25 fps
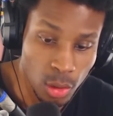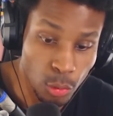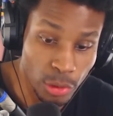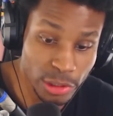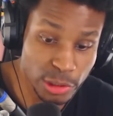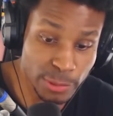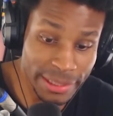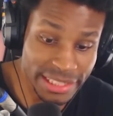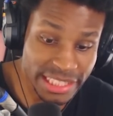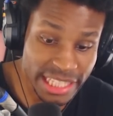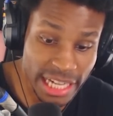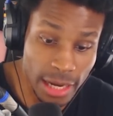
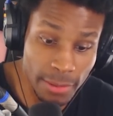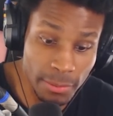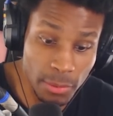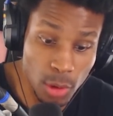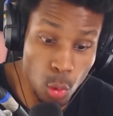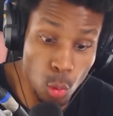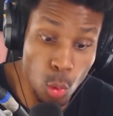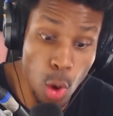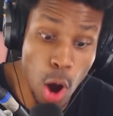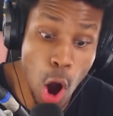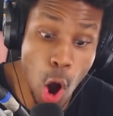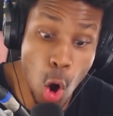Where's my top?
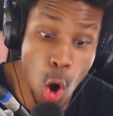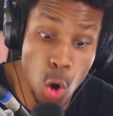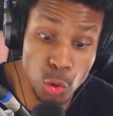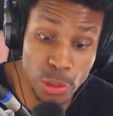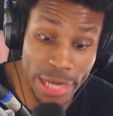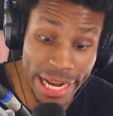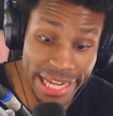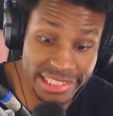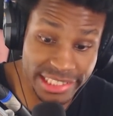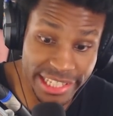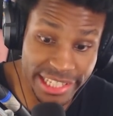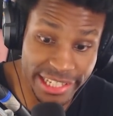Whoa,
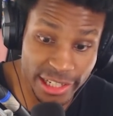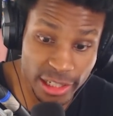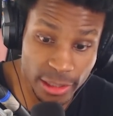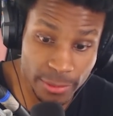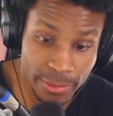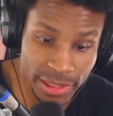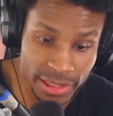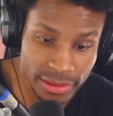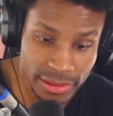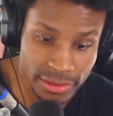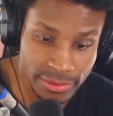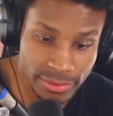that scared
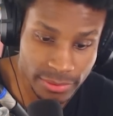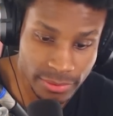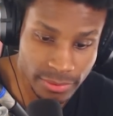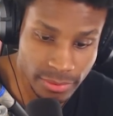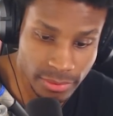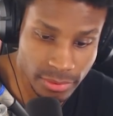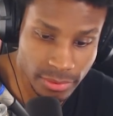me.